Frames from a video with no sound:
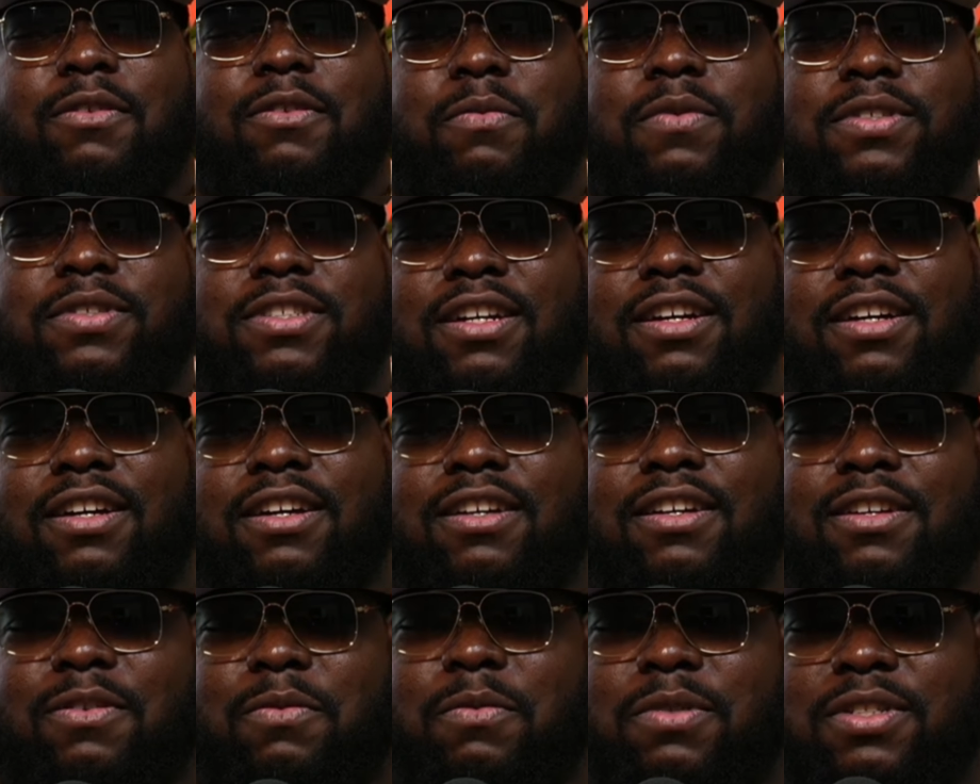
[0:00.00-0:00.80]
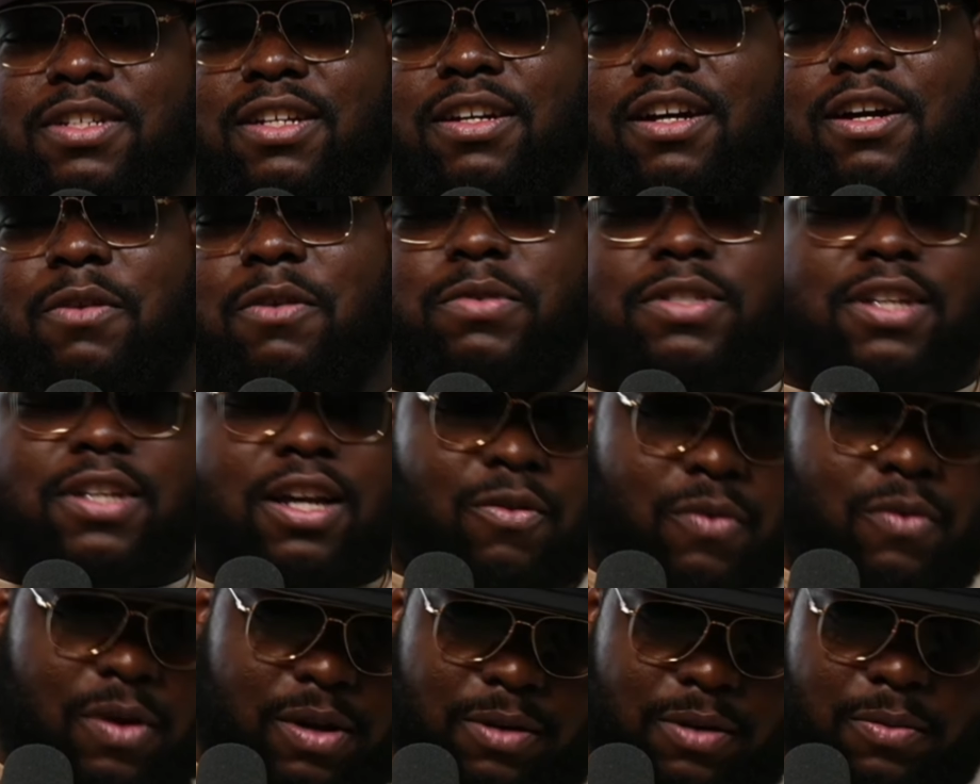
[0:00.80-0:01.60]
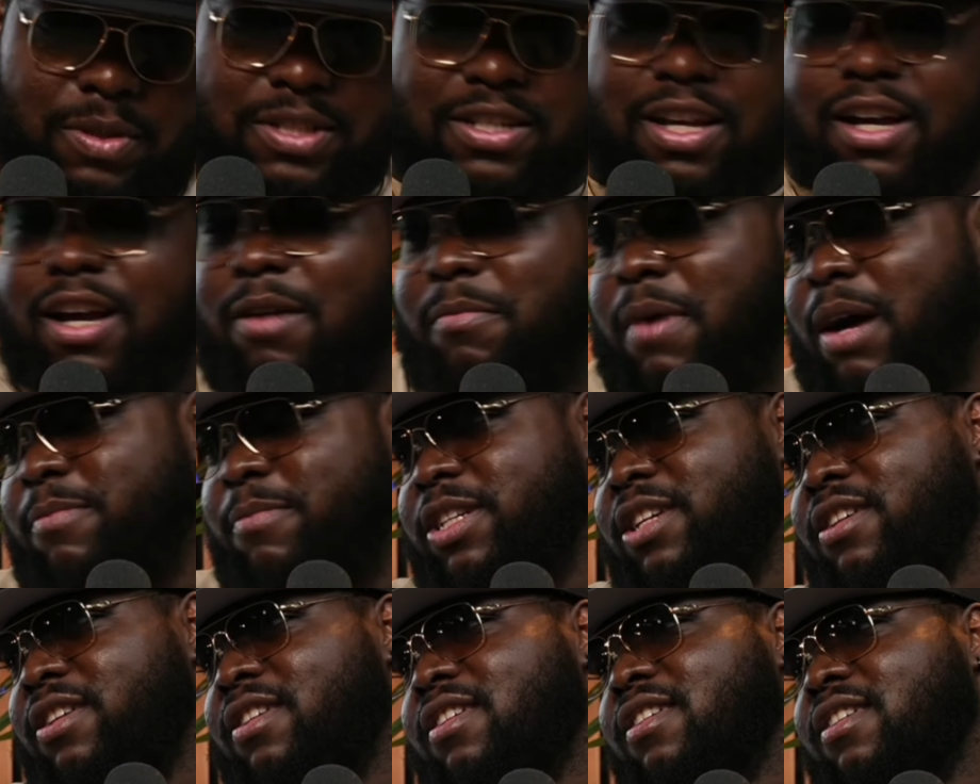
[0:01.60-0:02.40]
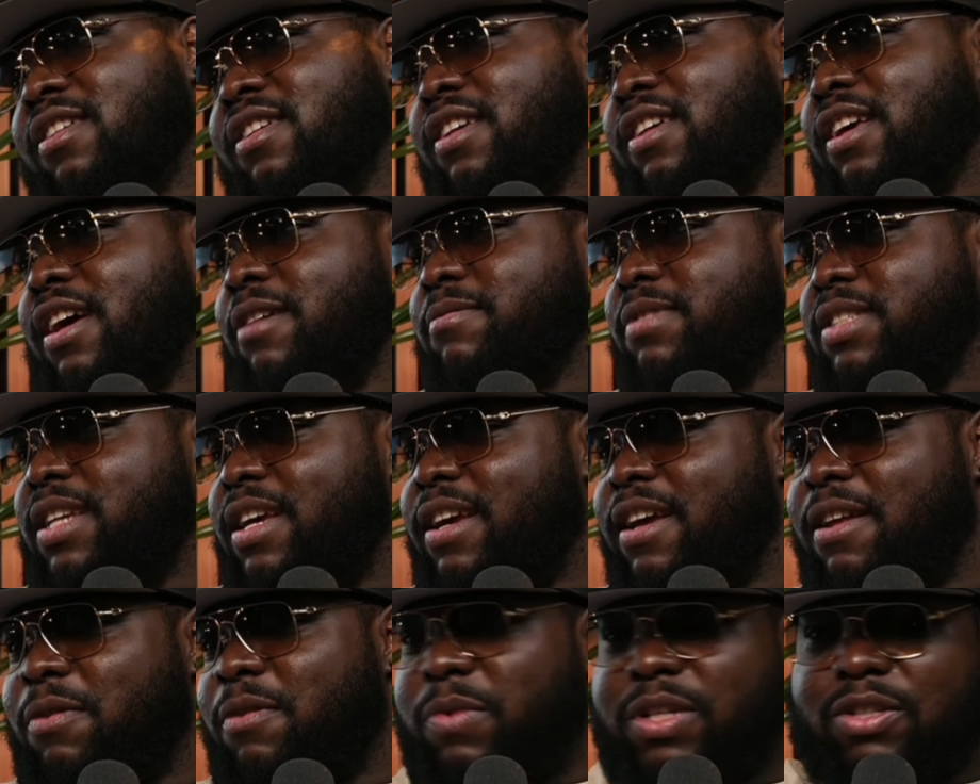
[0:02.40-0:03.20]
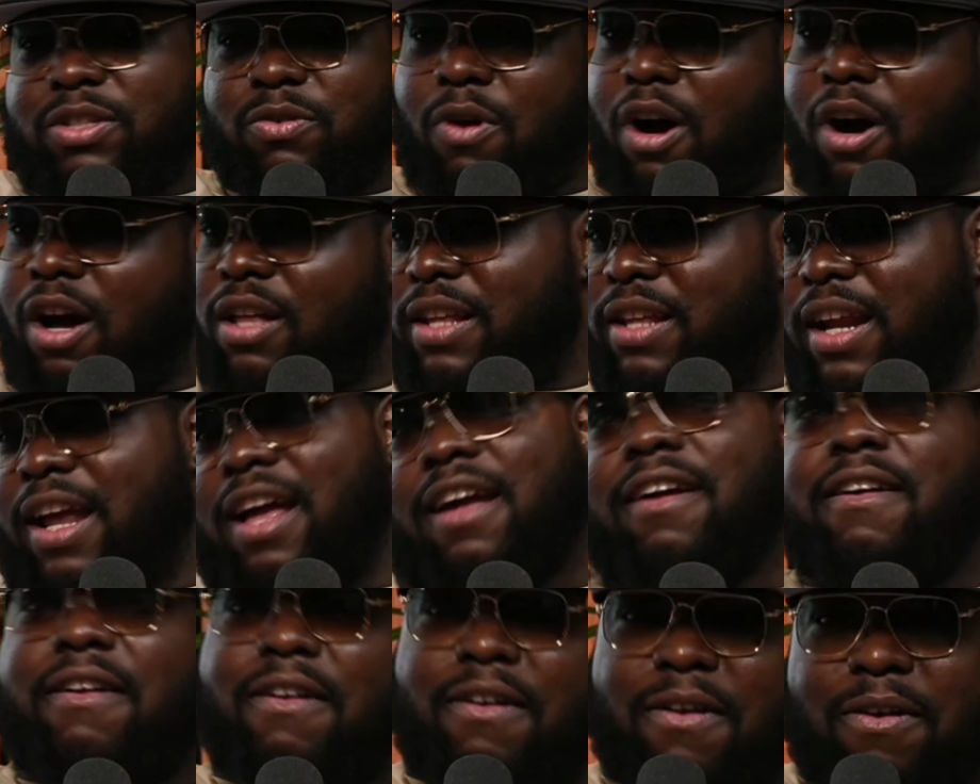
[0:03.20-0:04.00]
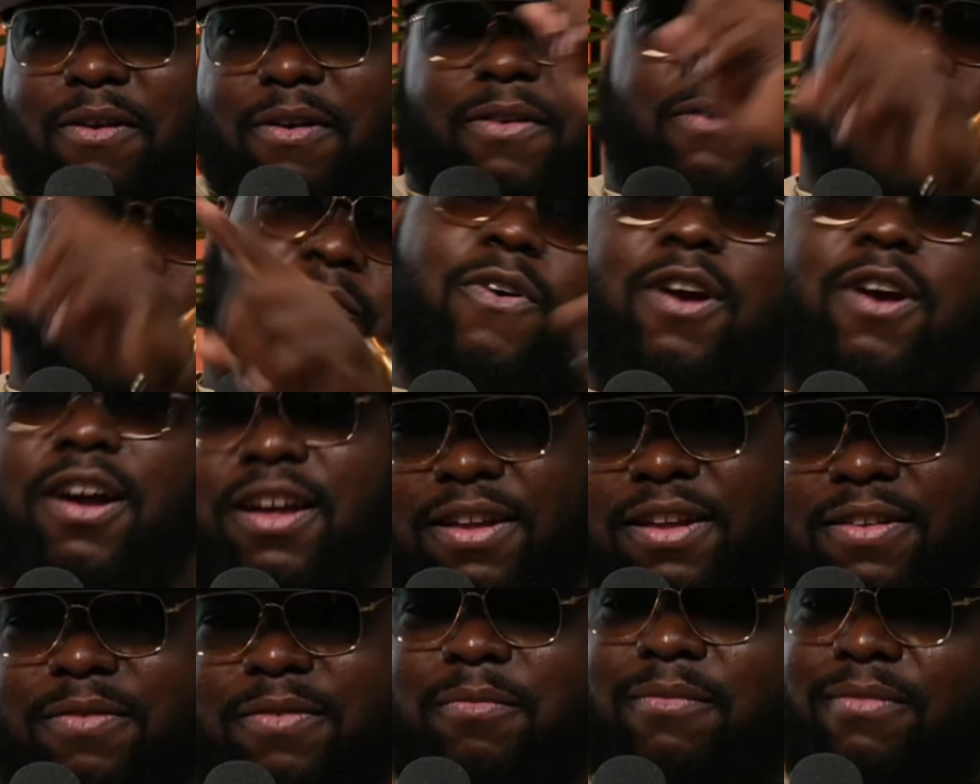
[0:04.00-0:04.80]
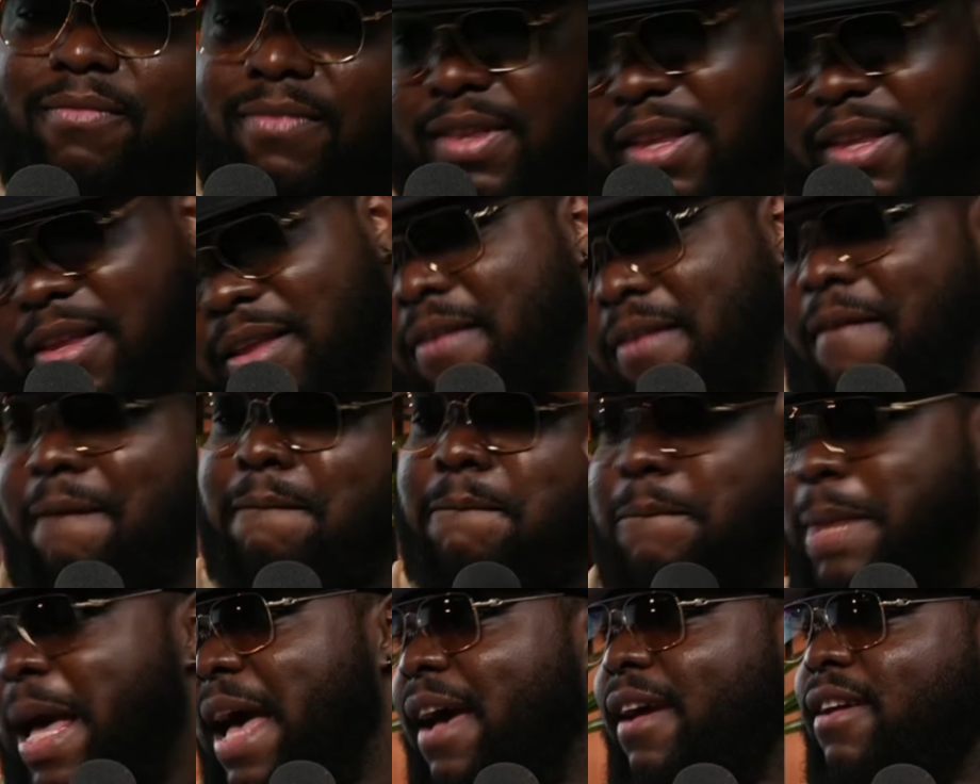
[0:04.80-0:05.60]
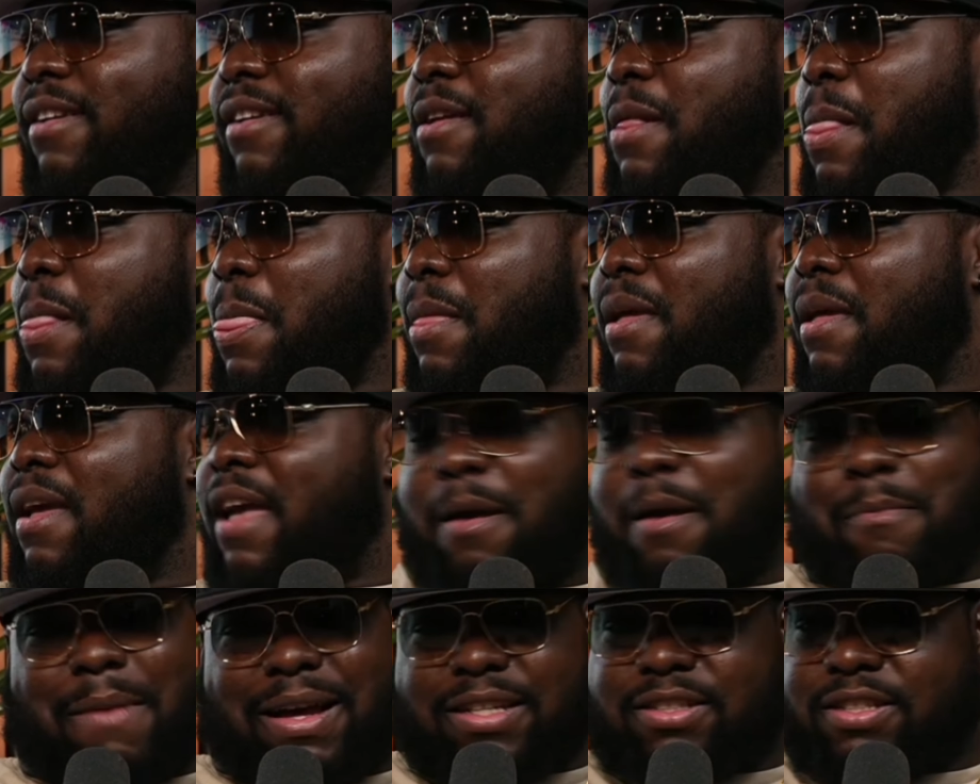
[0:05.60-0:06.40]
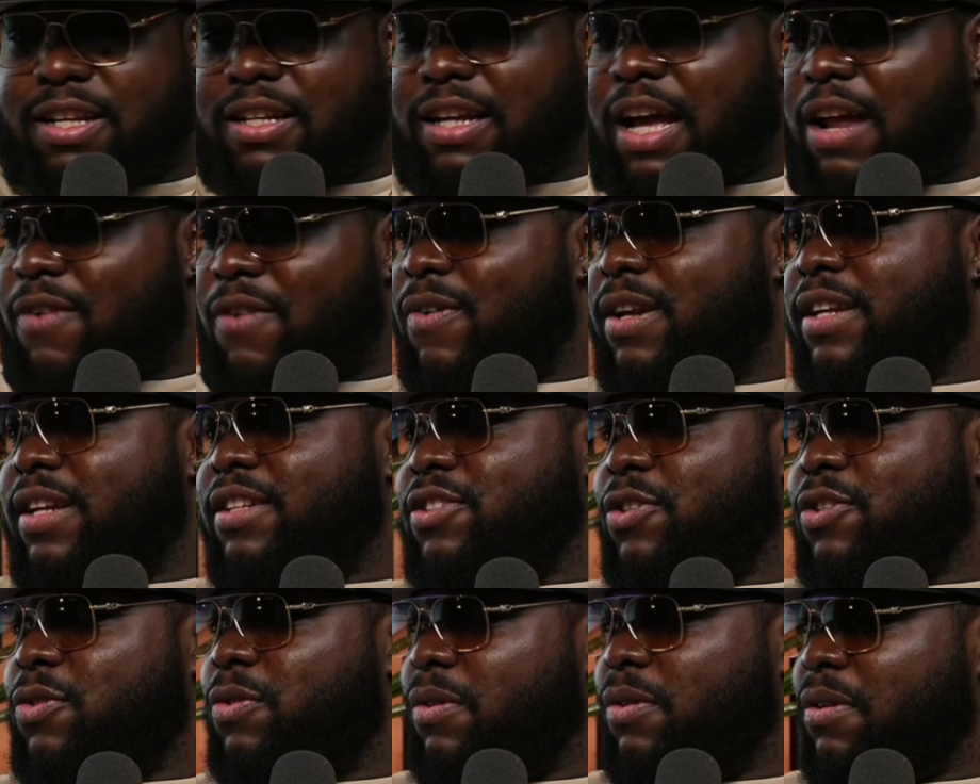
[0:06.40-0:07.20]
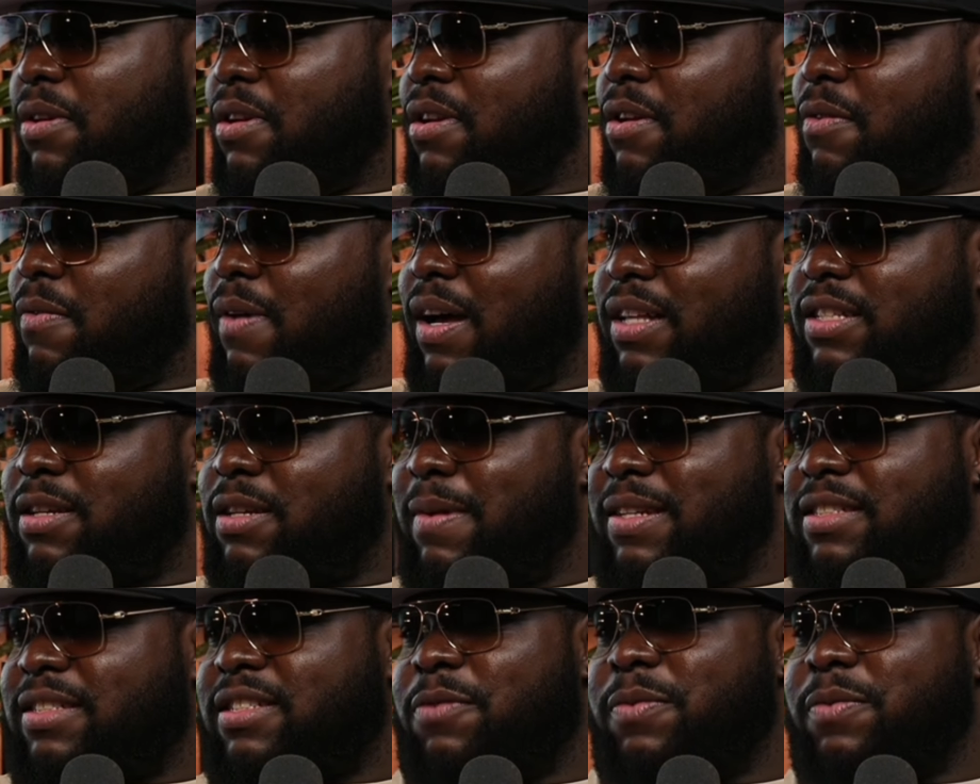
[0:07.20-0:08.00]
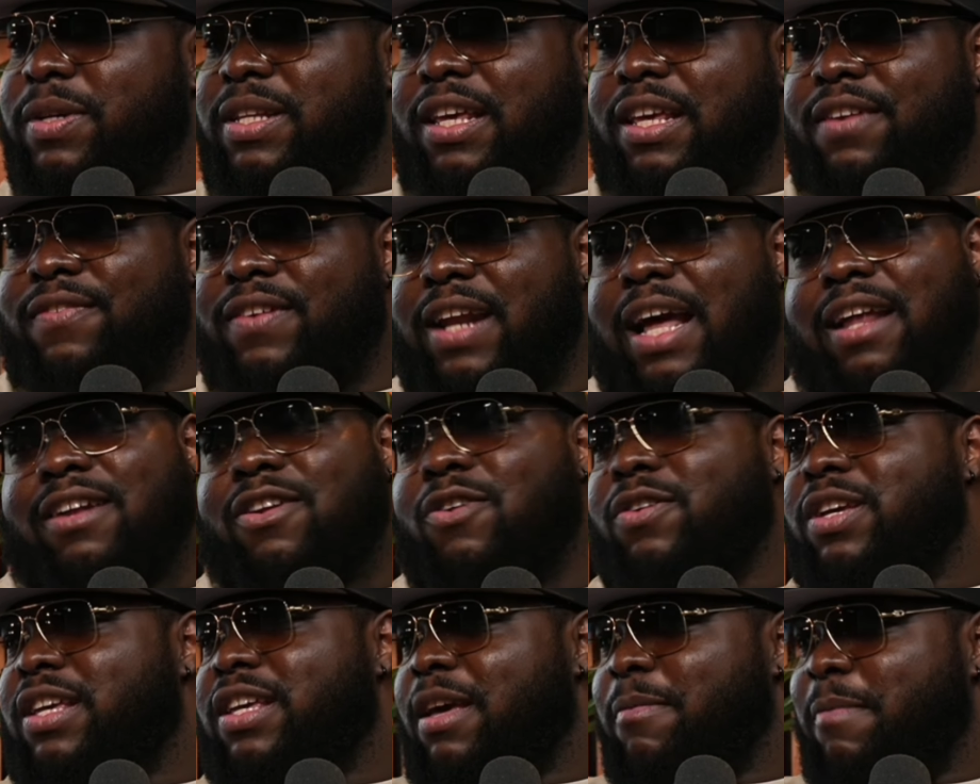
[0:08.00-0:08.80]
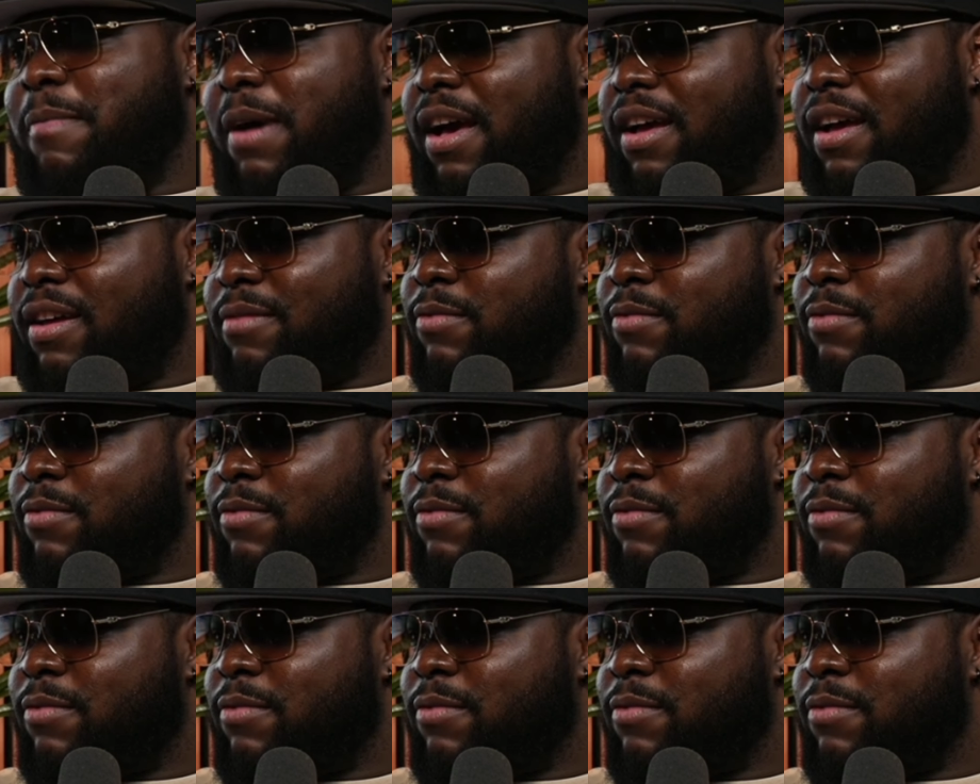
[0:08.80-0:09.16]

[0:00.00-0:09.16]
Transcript: What's good? What's good? What's good? What's good, mommy? You know what I'm saying? We do all of that. Front, back. And my son got to run it too. By the time my son we leaving, I know he get mad.